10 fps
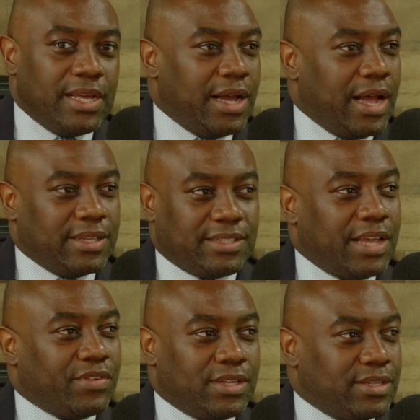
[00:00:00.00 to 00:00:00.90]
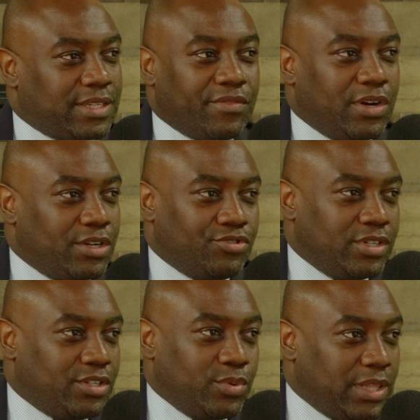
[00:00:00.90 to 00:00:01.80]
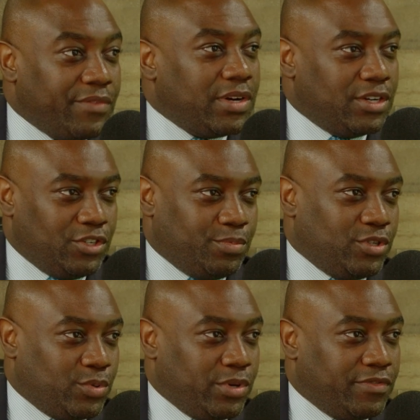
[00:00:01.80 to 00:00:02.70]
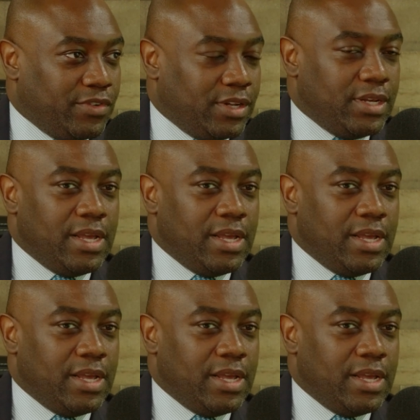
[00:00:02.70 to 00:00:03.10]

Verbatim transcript: uh, seven seven hundred to eleven hundred per square foot,